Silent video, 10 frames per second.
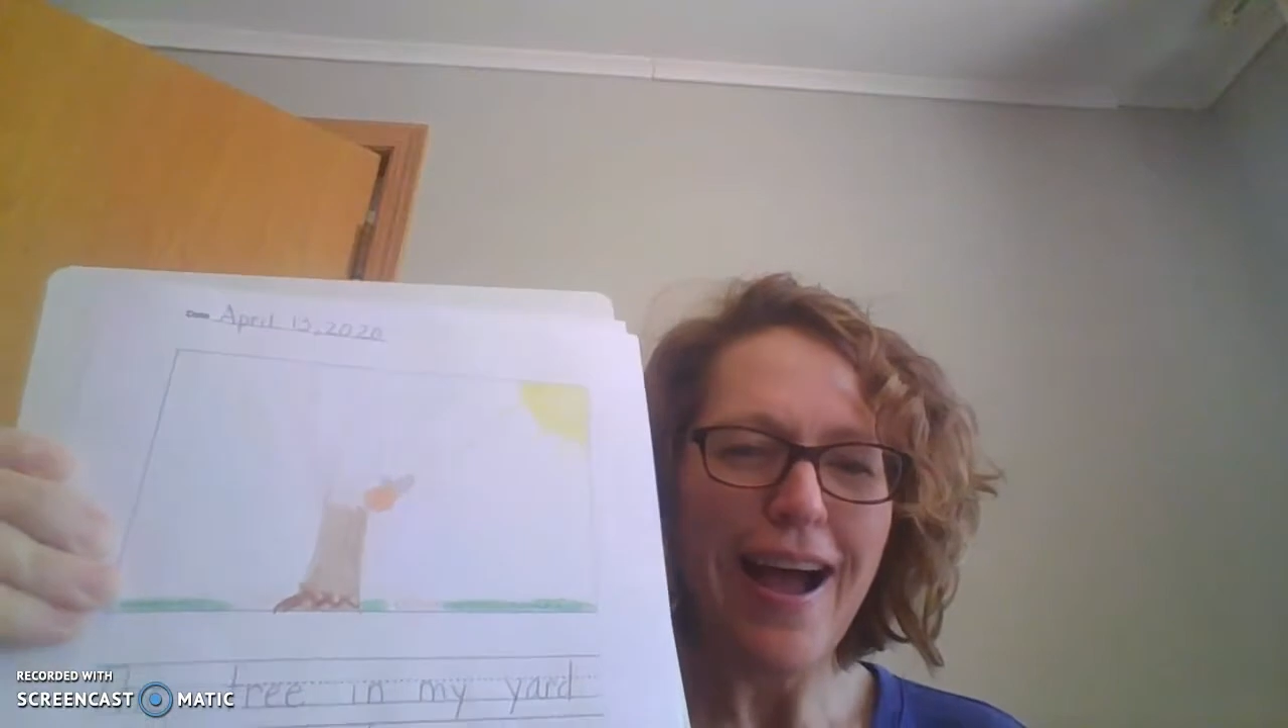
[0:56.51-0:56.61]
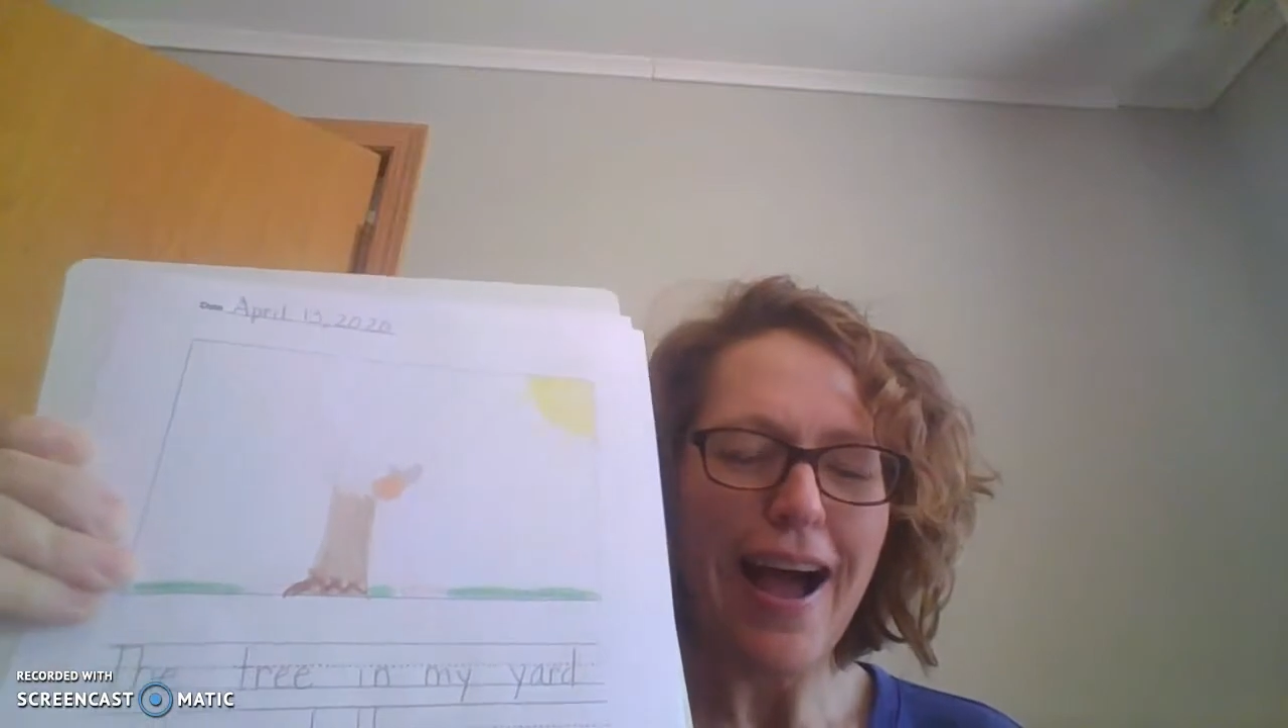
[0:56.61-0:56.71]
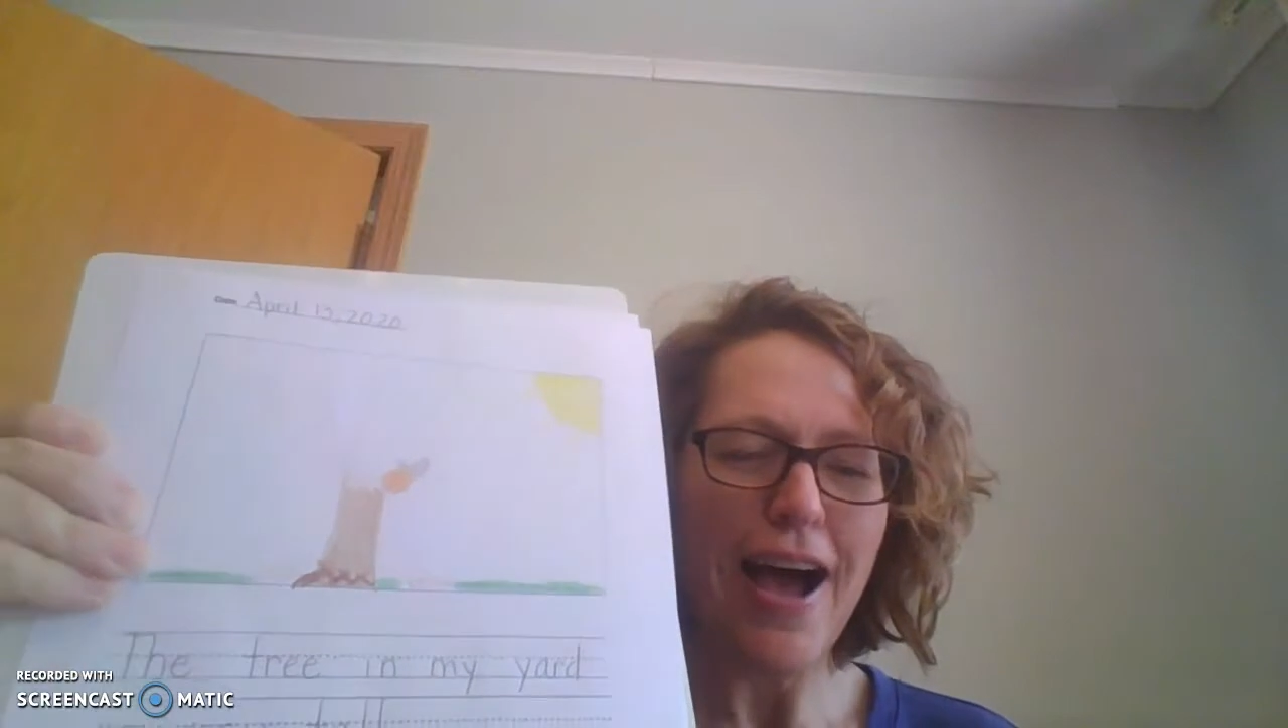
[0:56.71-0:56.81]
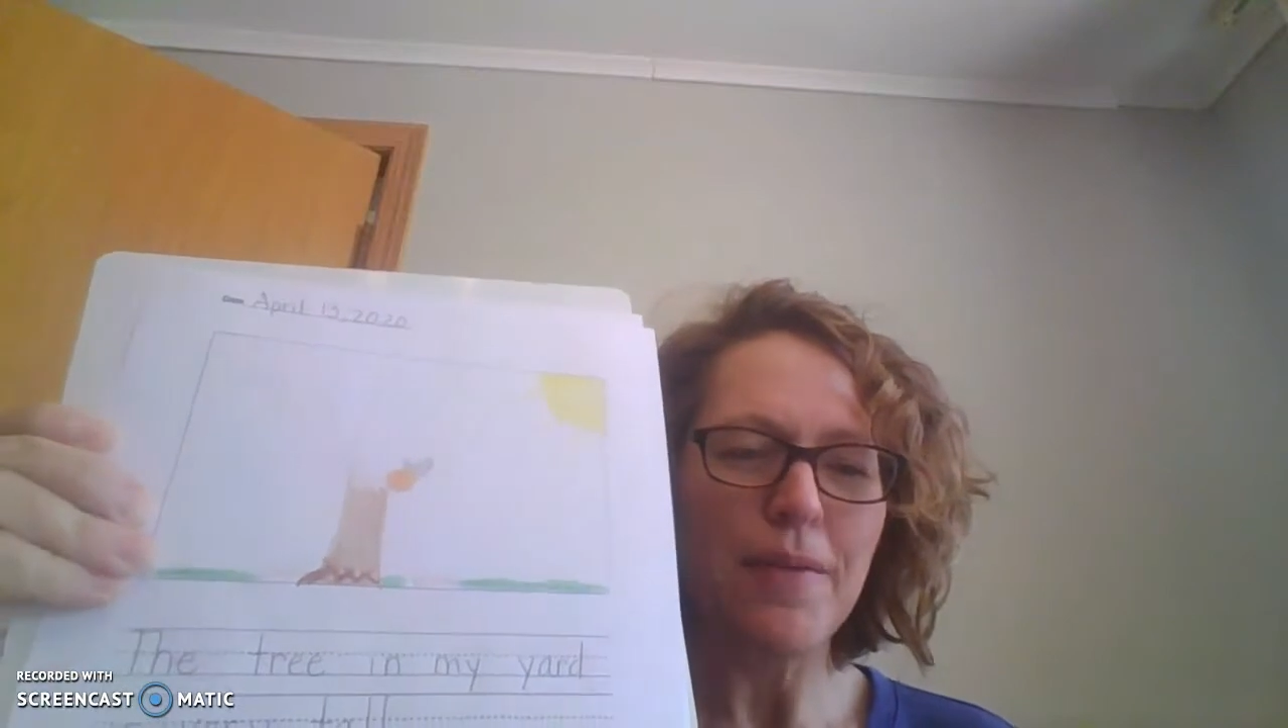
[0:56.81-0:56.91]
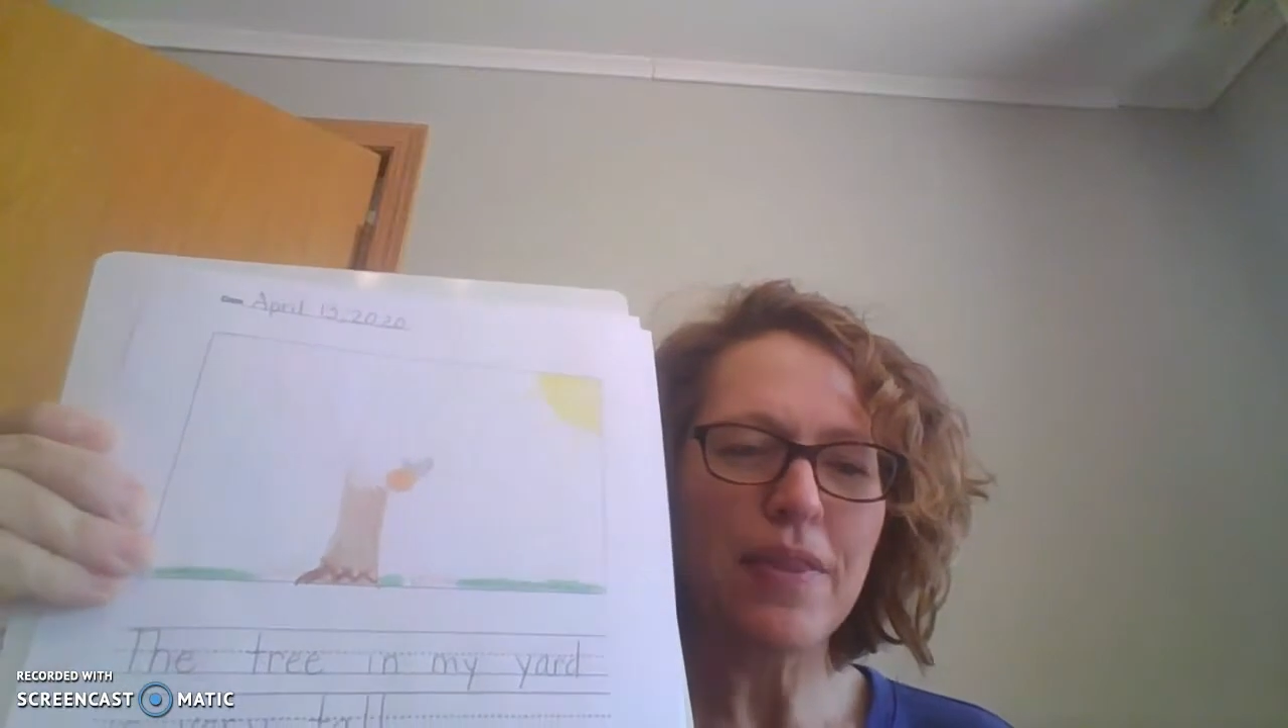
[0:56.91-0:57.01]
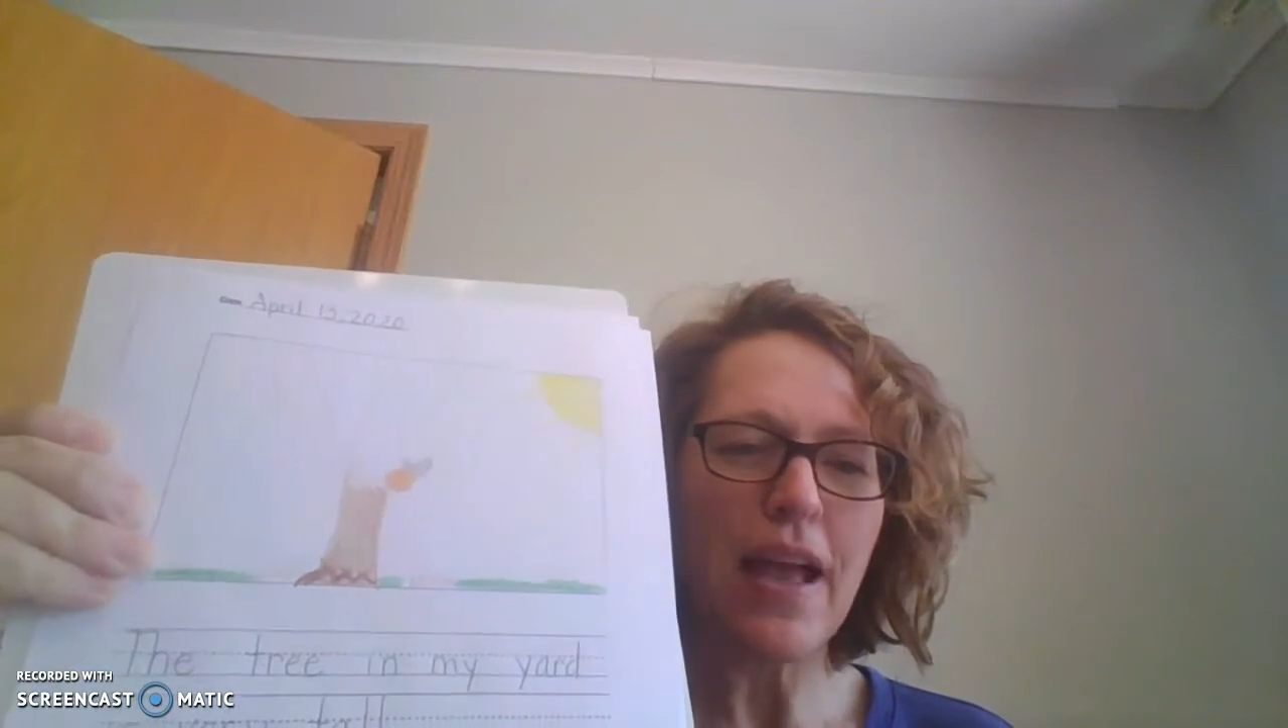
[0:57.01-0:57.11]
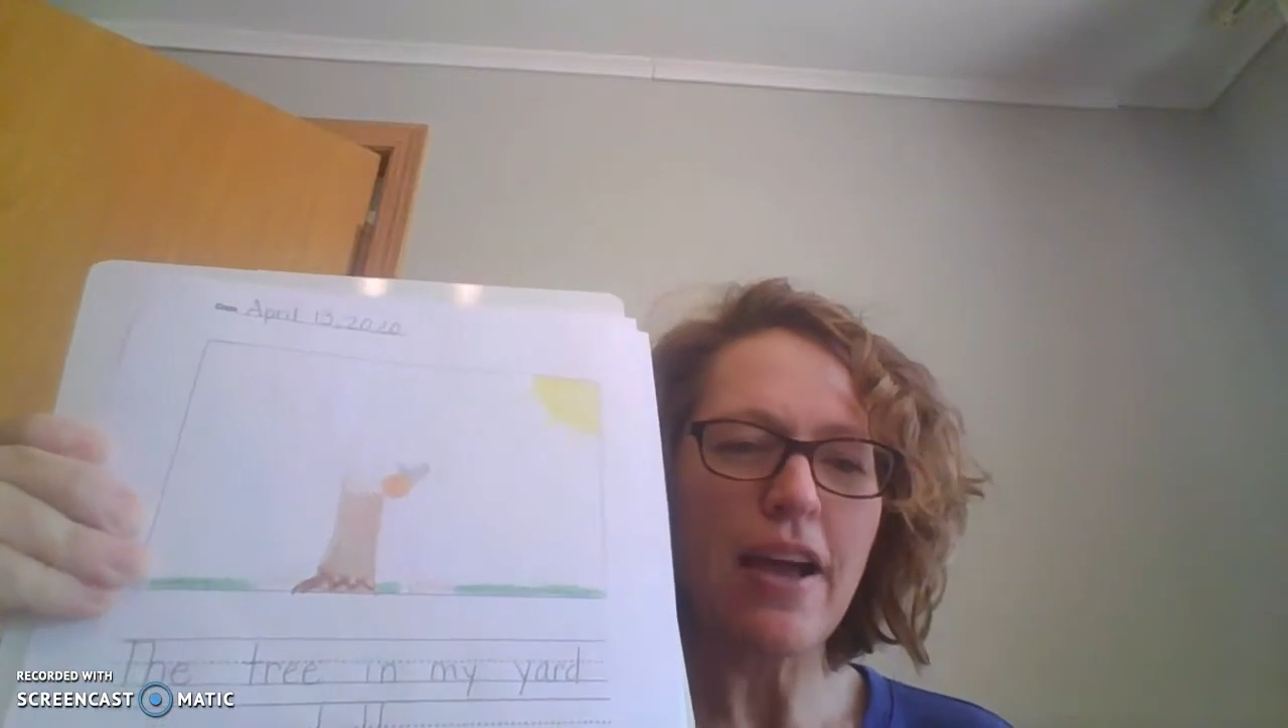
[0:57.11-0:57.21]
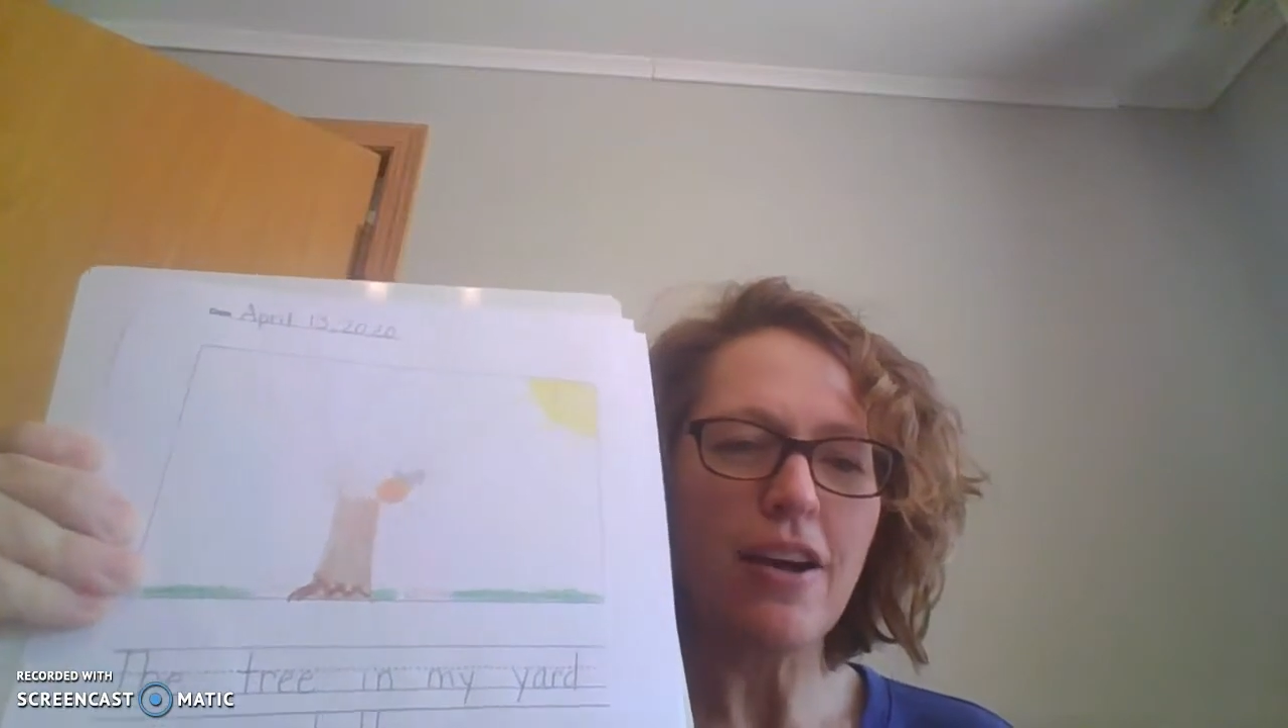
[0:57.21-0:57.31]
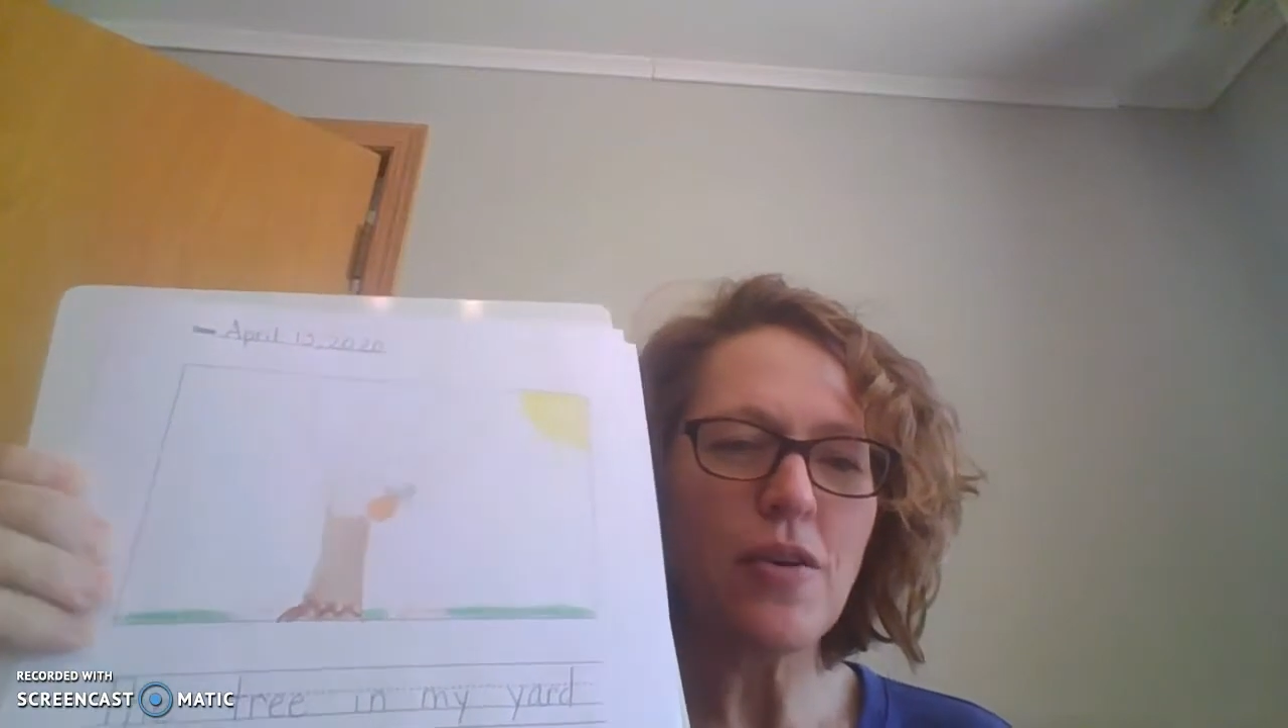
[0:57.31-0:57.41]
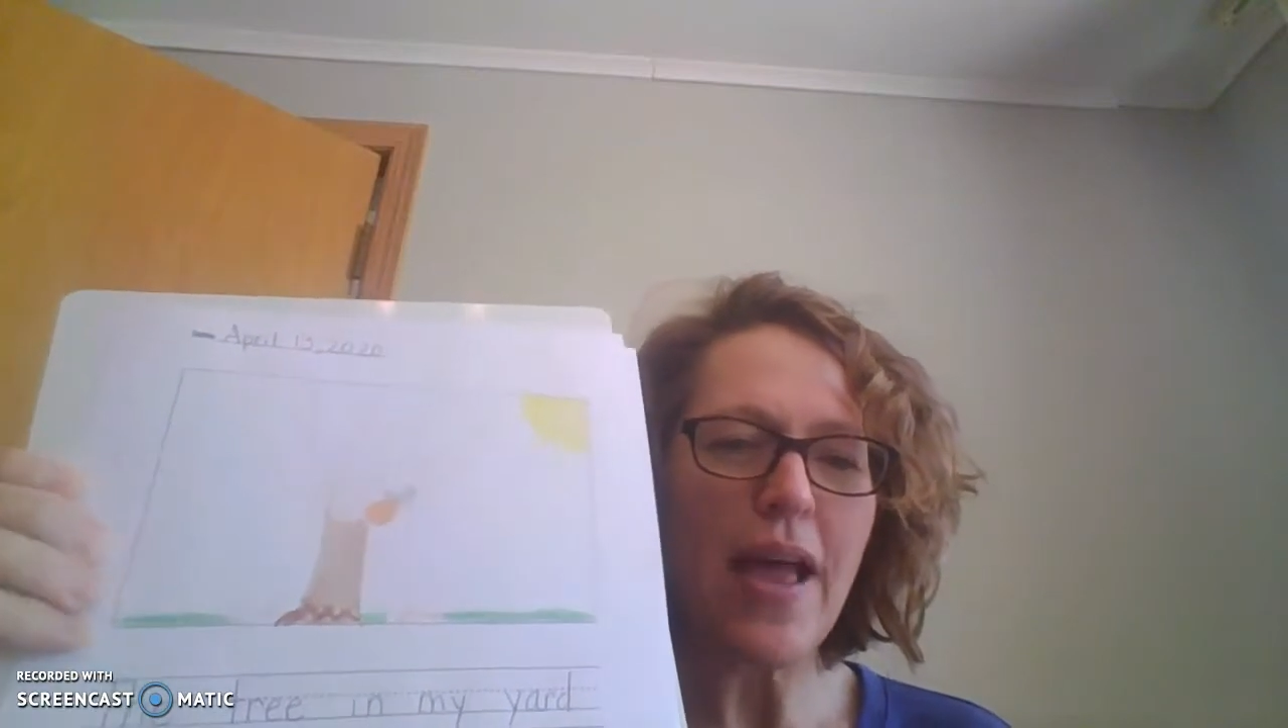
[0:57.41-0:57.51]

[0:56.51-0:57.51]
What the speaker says: I also